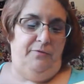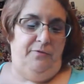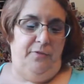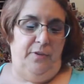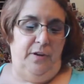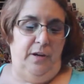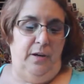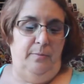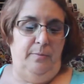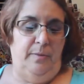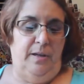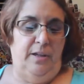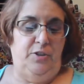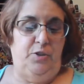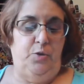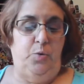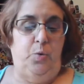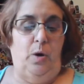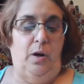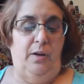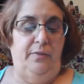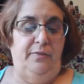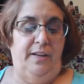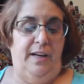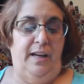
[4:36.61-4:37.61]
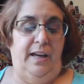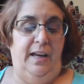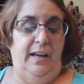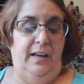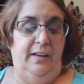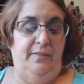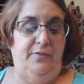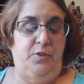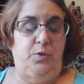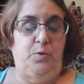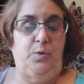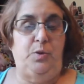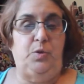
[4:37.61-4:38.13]
from a
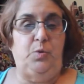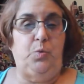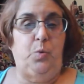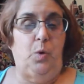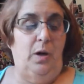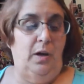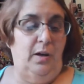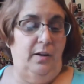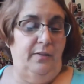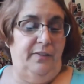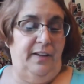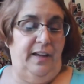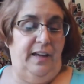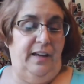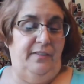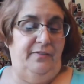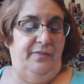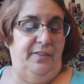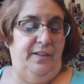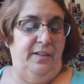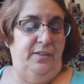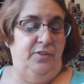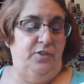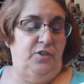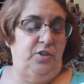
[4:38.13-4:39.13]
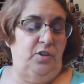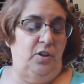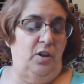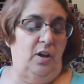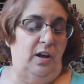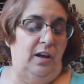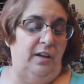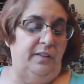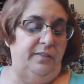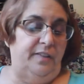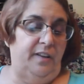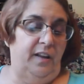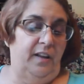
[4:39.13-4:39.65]
12.5 to a 12, 1/2 inch
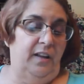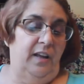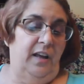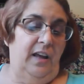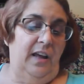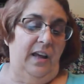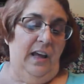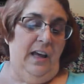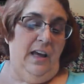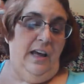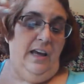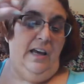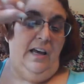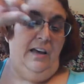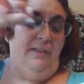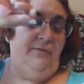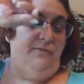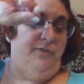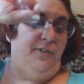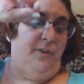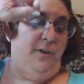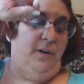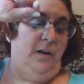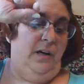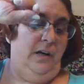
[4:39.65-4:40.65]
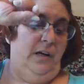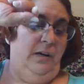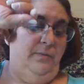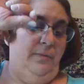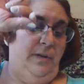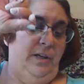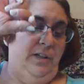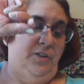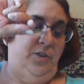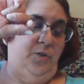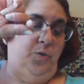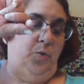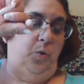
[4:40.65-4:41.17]
loss, and from
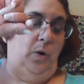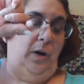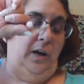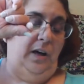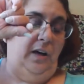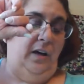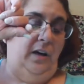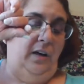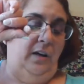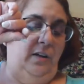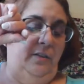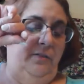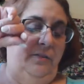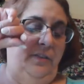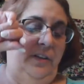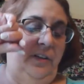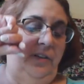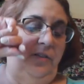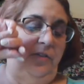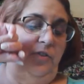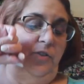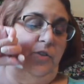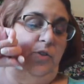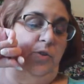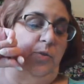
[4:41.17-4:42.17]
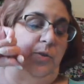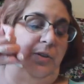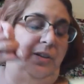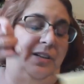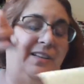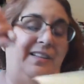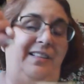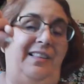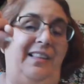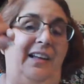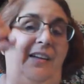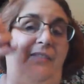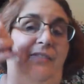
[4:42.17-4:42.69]
a 12 to an
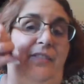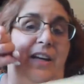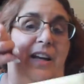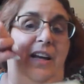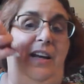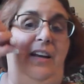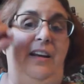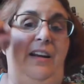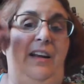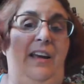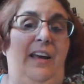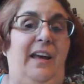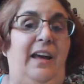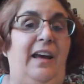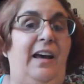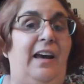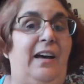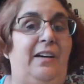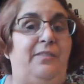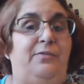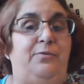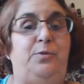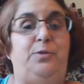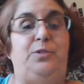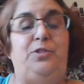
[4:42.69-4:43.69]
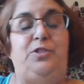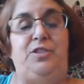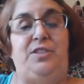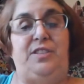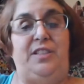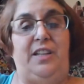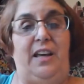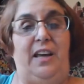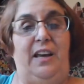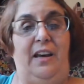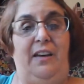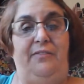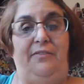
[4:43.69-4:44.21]
11.5, which is
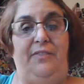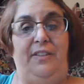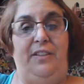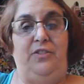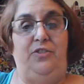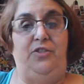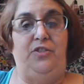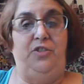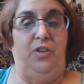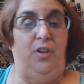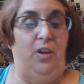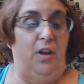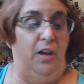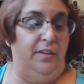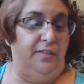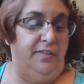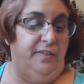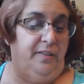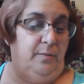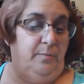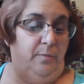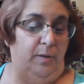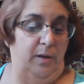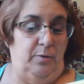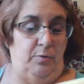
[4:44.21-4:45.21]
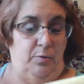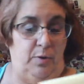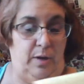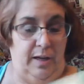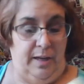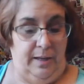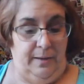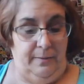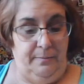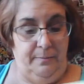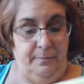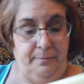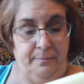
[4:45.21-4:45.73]
a 1/2 inch loss on my
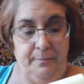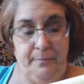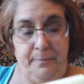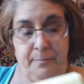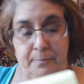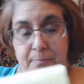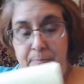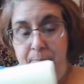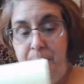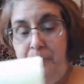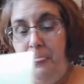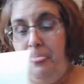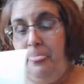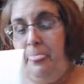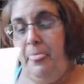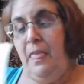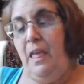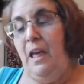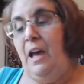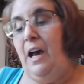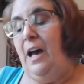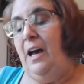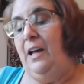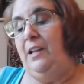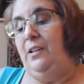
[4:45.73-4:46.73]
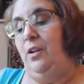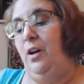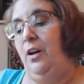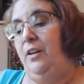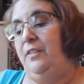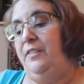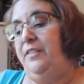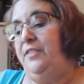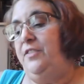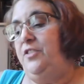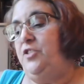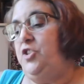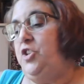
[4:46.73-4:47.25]
right. I
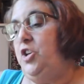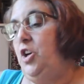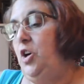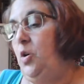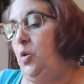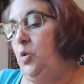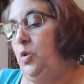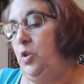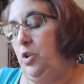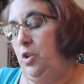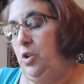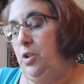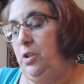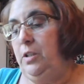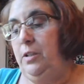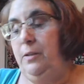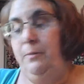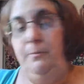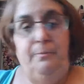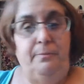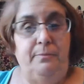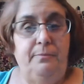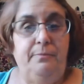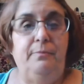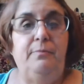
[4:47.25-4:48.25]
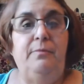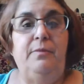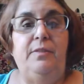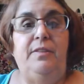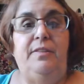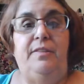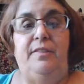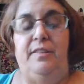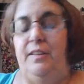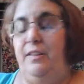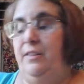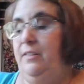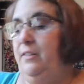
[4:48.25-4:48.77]
lost a total
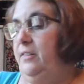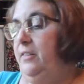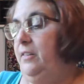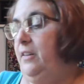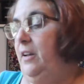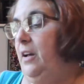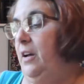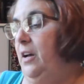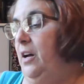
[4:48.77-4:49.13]
since